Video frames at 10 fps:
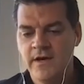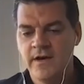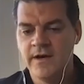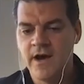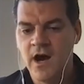
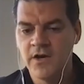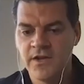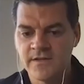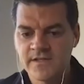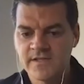
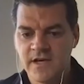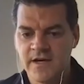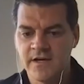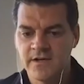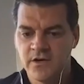audience
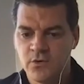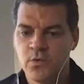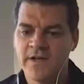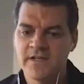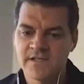
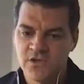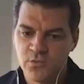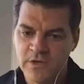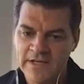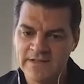what is
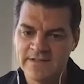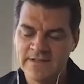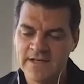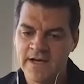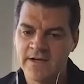really